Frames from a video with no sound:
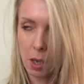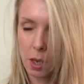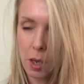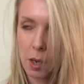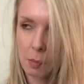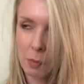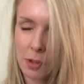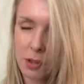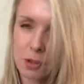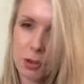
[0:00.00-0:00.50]

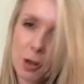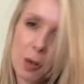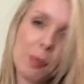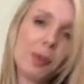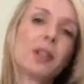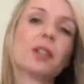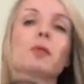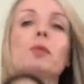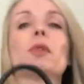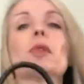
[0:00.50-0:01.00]
but the
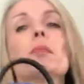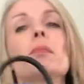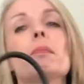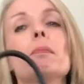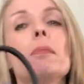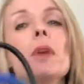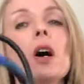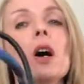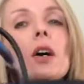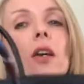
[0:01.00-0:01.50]
trouble is with a
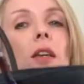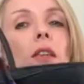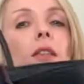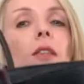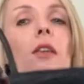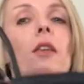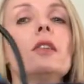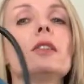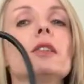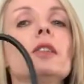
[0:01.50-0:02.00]
Birkin
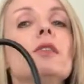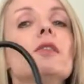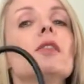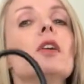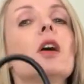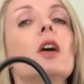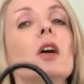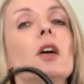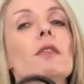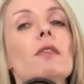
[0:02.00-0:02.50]

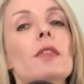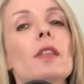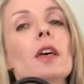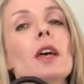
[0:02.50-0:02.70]
35,